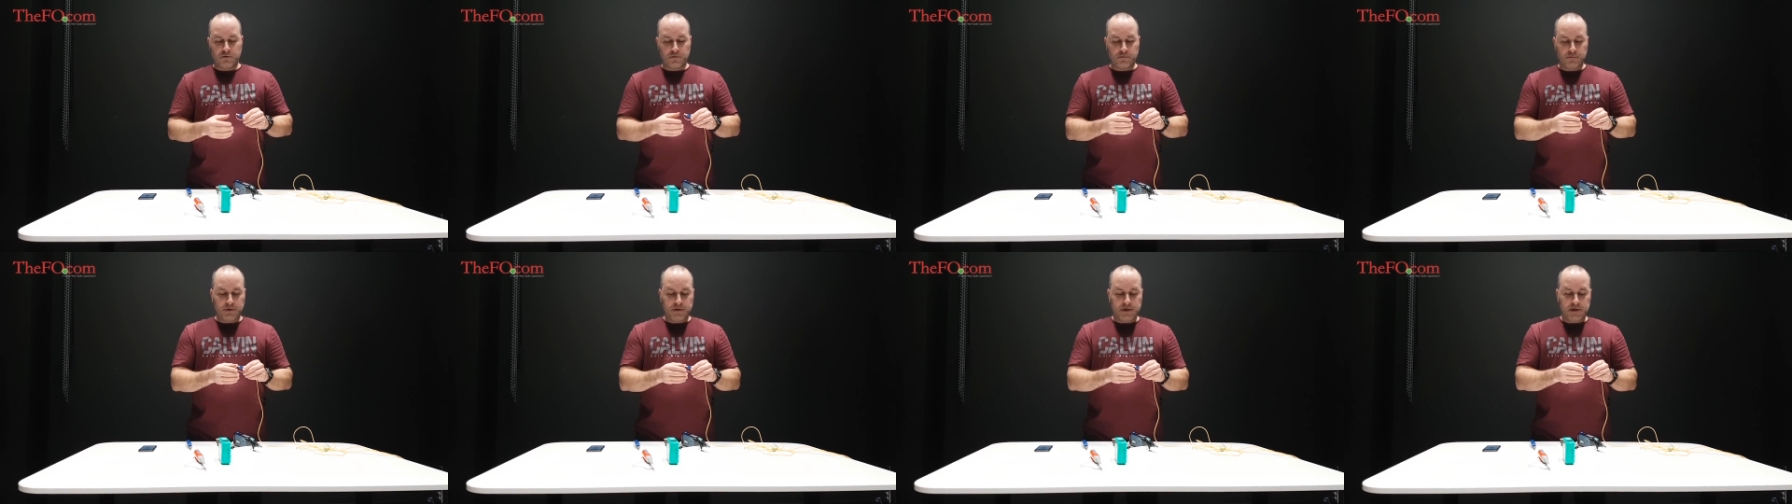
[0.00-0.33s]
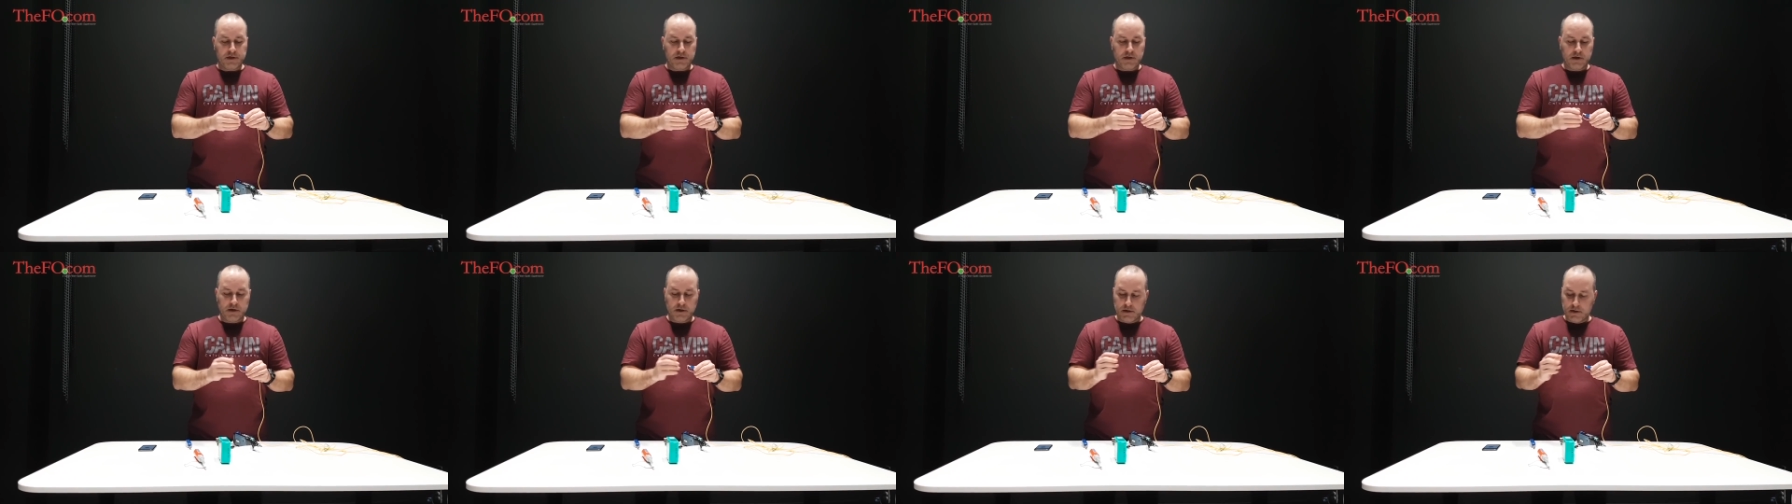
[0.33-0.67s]

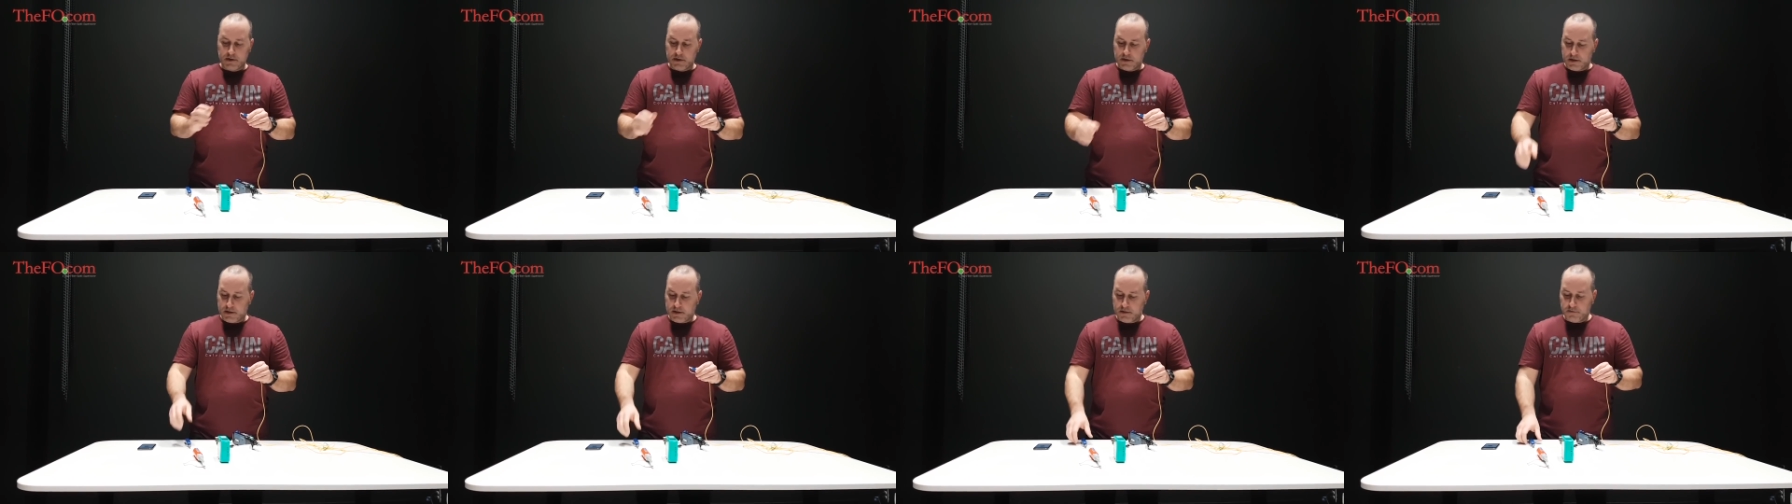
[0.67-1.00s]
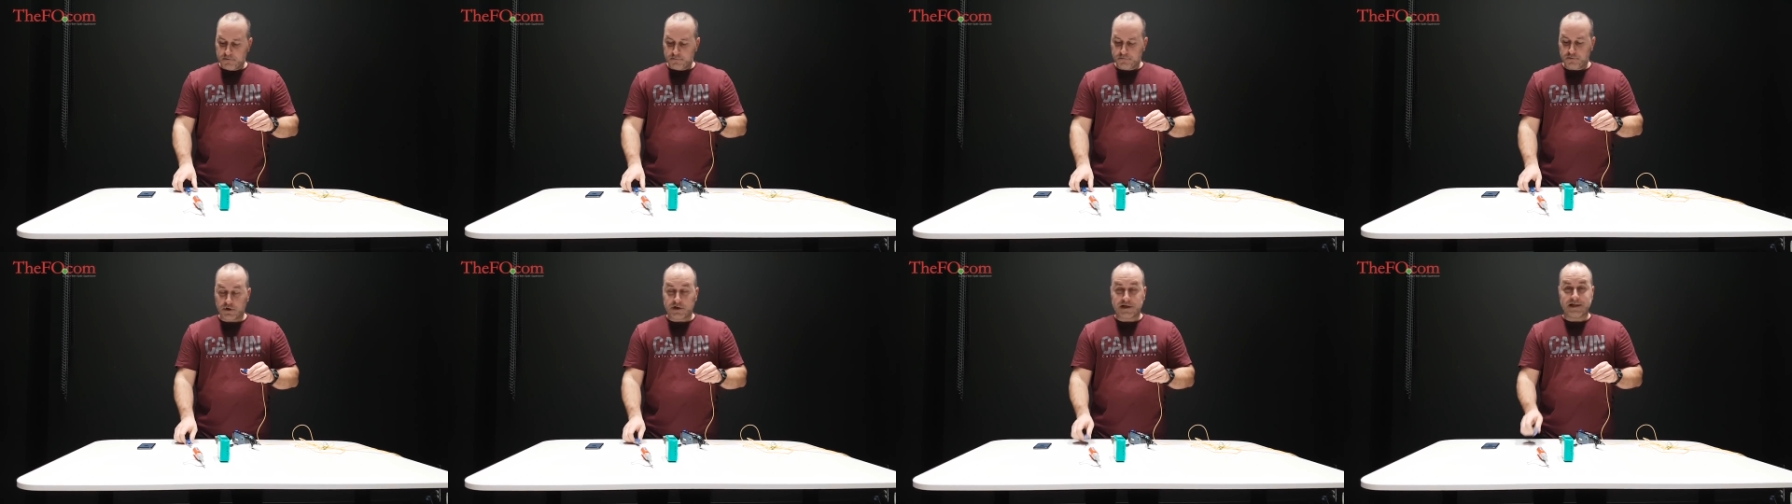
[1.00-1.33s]
Normally,
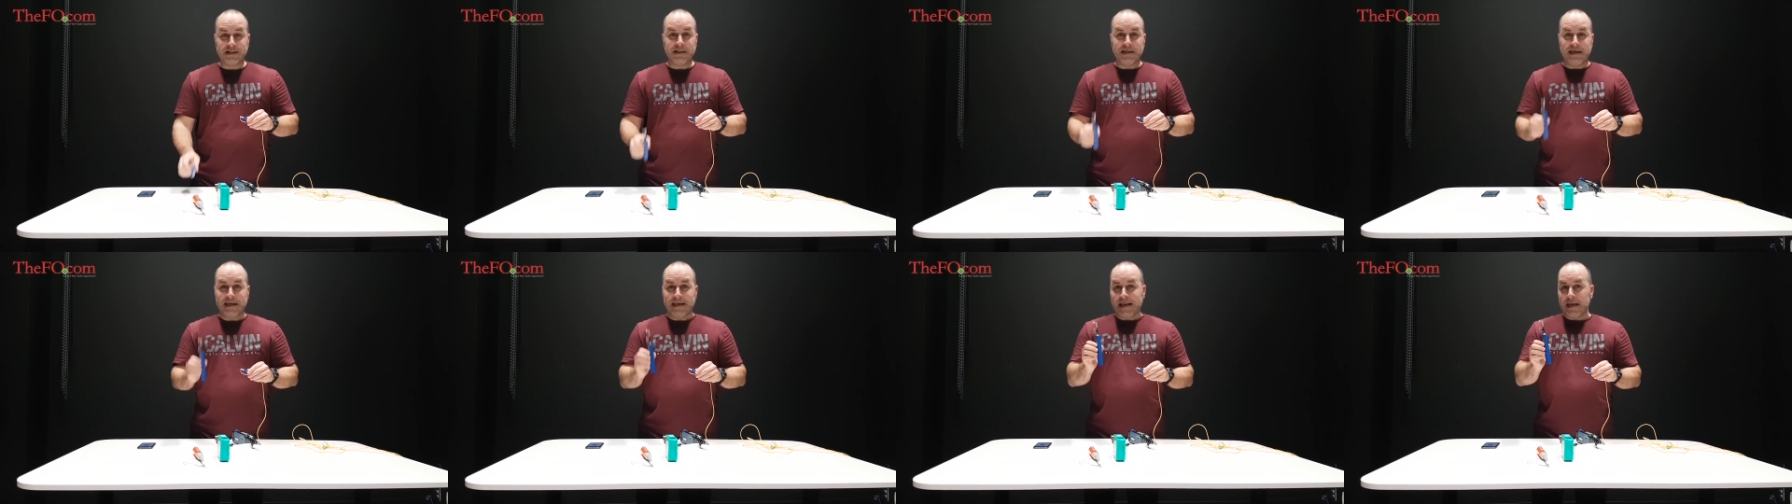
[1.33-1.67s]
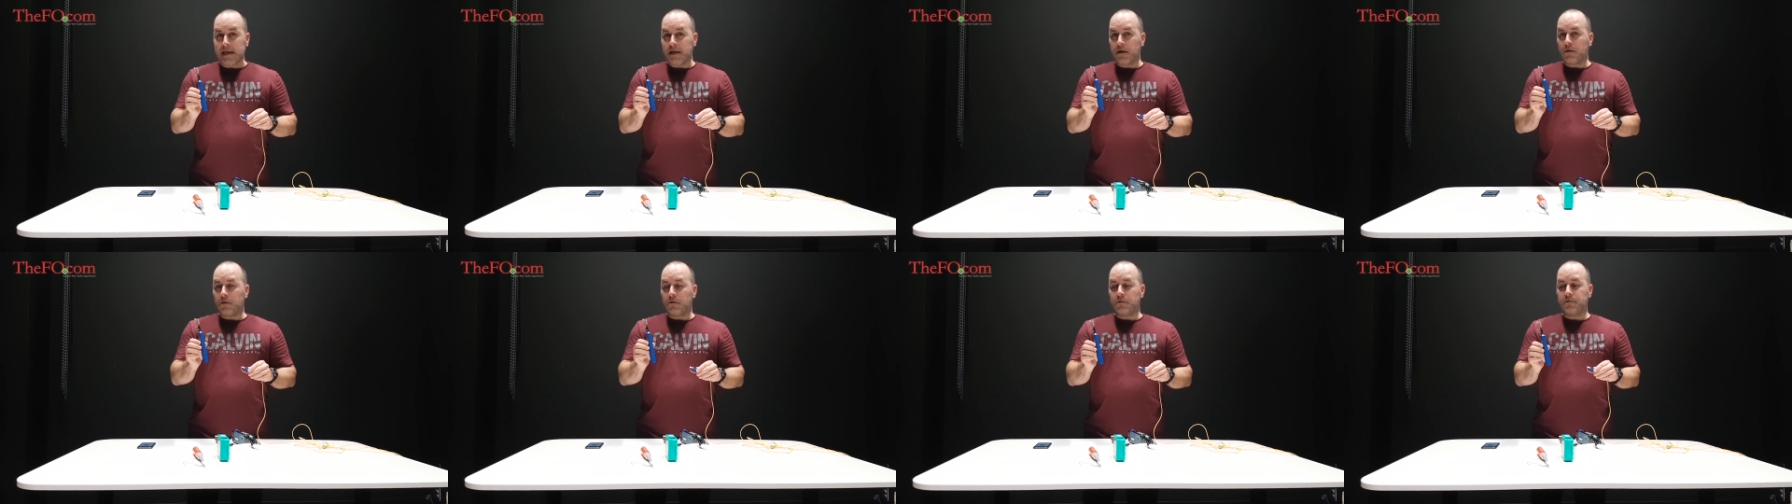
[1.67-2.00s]
for
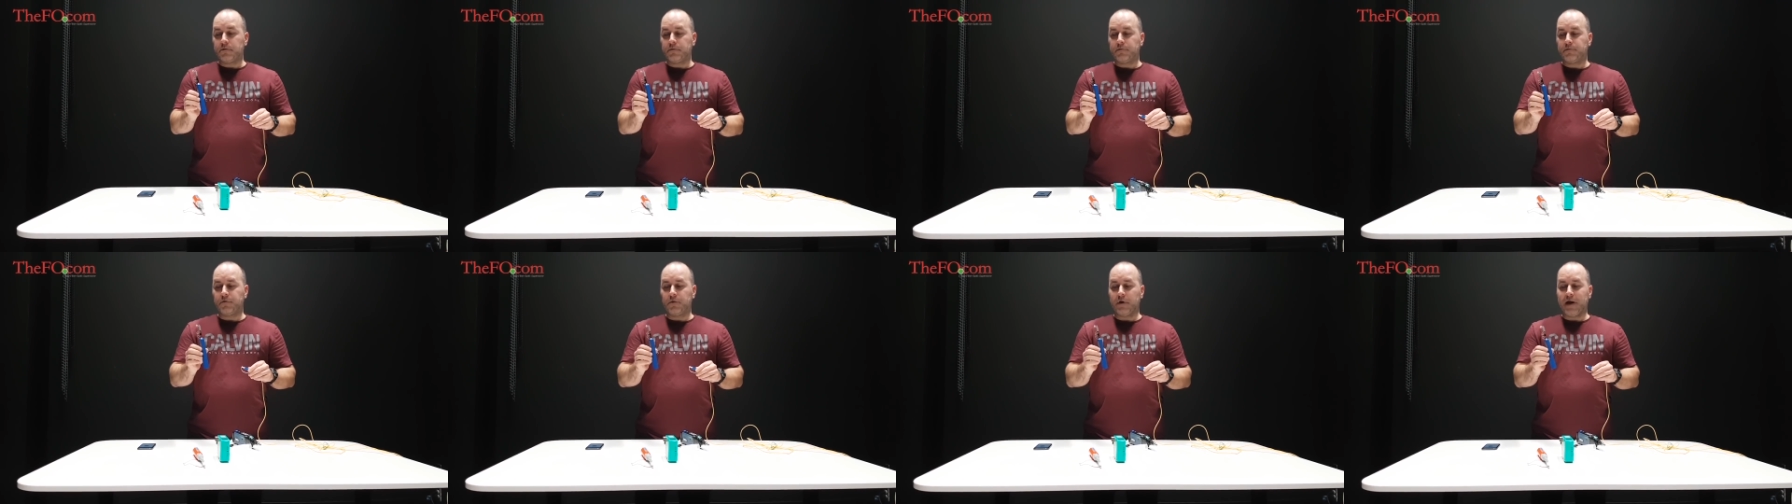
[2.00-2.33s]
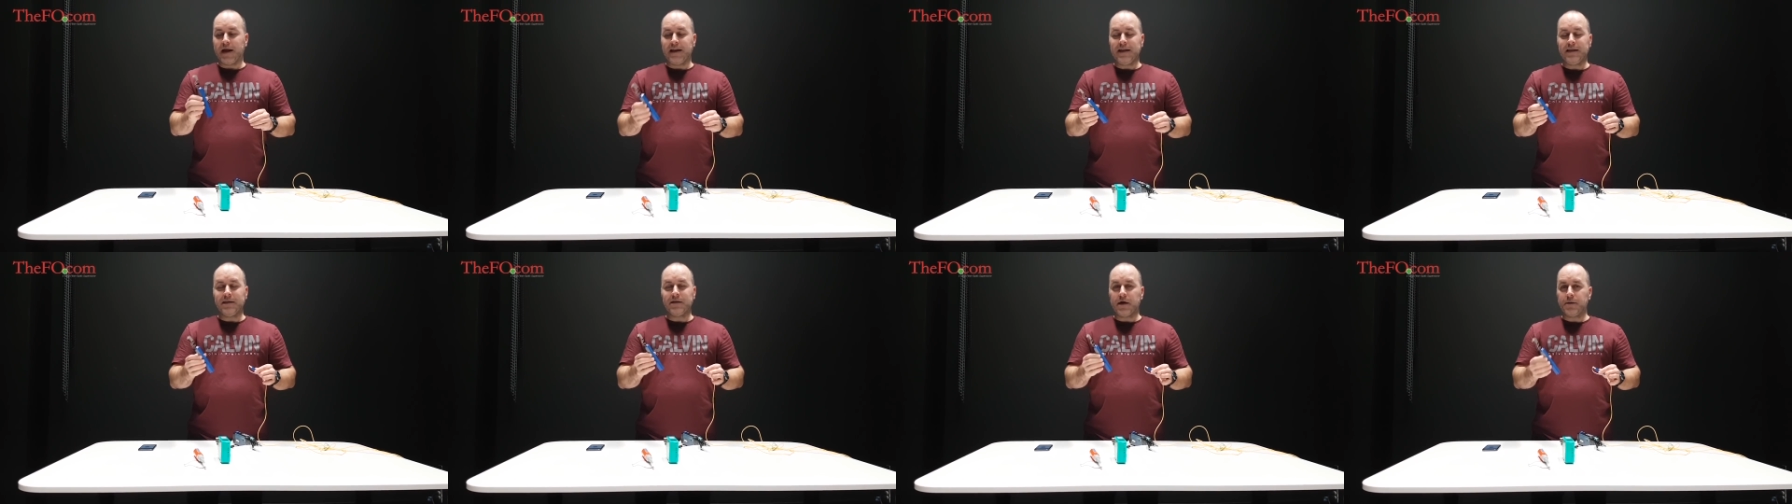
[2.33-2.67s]
cleaning, for
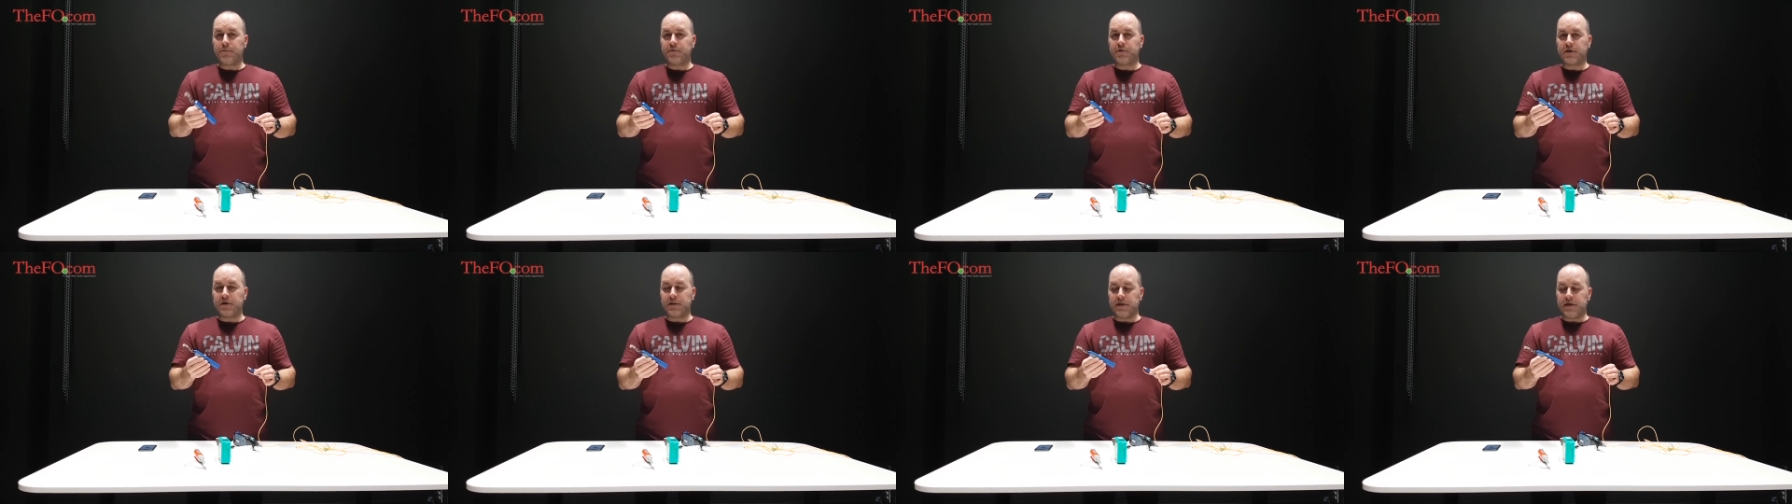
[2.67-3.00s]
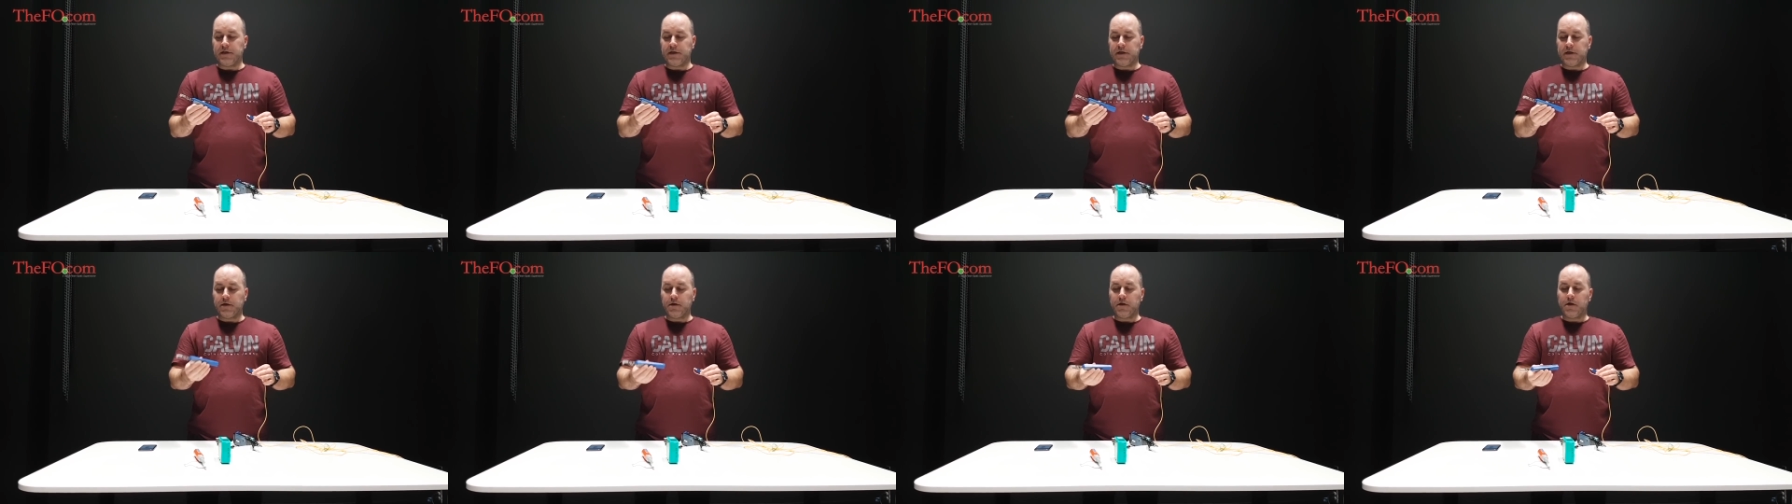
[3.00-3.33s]
any types of
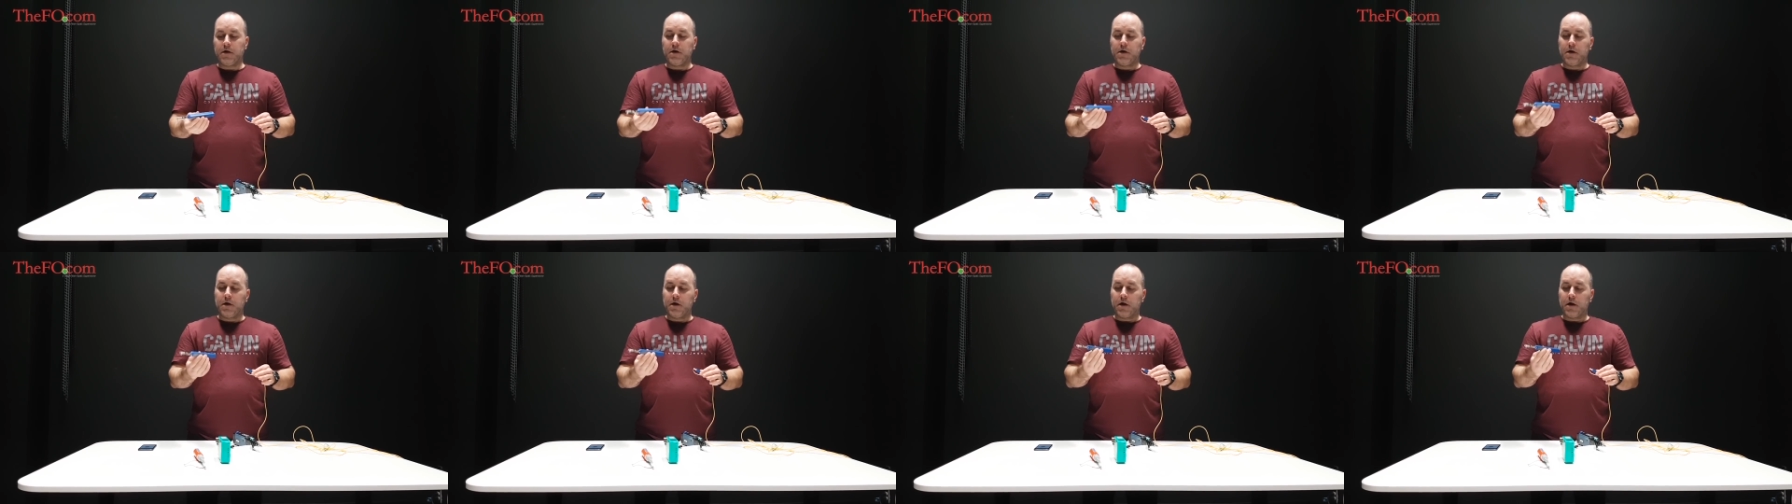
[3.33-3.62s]
cleaning,